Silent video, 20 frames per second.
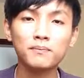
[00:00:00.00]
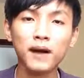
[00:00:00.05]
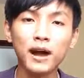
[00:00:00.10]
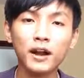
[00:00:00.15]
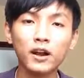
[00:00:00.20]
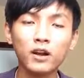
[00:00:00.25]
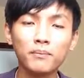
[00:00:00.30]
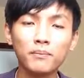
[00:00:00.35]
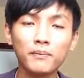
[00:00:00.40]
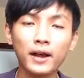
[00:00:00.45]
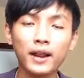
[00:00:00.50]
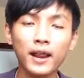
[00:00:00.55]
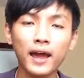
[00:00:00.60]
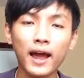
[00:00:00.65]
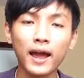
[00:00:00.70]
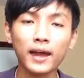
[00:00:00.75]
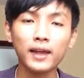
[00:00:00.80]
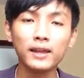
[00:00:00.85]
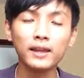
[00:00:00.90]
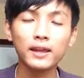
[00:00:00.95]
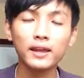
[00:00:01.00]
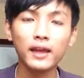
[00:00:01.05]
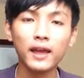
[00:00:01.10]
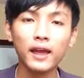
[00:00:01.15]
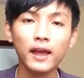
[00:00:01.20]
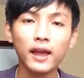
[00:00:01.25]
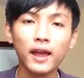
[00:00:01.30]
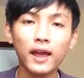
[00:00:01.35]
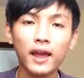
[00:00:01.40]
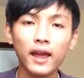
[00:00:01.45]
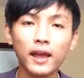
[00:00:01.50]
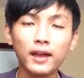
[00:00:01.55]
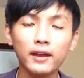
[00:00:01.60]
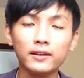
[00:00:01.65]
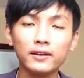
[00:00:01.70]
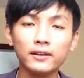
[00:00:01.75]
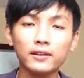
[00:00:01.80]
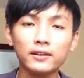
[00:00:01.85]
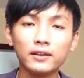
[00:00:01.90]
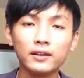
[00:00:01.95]
part of my life
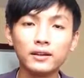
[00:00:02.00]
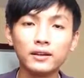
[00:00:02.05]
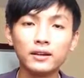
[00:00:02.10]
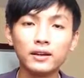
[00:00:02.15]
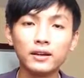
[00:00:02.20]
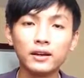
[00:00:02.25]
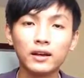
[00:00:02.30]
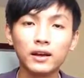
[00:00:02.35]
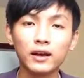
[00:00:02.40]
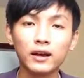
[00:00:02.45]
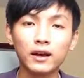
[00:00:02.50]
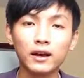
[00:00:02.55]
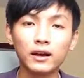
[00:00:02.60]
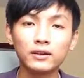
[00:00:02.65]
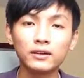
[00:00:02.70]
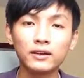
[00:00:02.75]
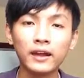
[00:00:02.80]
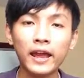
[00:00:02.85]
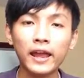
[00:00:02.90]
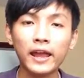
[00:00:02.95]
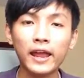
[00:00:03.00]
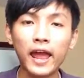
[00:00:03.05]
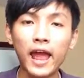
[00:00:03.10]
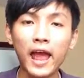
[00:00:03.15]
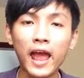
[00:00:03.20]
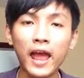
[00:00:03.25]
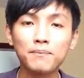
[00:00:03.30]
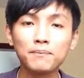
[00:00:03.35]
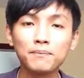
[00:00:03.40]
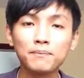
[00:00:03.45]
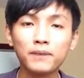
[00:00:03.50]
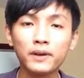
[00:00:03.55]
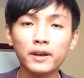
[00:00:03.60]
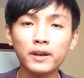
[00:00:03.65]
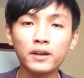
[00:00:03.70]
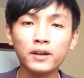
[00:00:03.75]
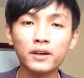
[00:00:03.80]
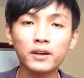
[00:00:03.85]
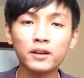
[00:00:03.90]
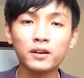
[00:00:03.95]
and they help
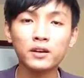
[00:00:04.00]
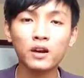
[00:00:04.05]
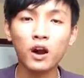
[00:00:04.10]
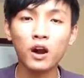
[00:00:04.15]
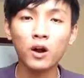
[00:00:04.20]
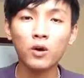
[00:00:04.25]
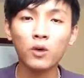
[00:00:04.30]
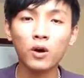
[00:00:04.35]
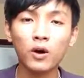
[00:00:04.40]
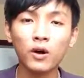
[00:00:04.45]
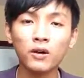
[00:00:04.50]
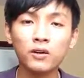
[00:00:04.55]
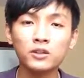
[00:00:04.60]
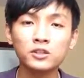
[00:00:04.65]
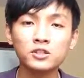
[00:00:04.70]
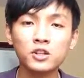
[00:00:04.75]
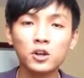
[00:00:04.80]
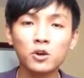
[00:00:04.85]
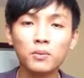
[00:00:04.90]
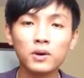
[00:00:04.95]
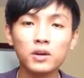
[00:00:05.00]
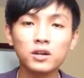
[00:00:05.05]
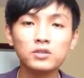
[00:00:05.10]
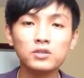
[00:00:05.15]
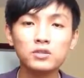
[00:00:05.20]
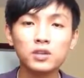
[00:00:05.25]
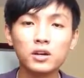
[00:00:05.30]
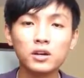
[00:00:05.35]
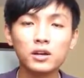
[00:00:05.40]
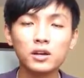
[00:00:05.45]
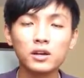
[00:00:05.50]
me grow so much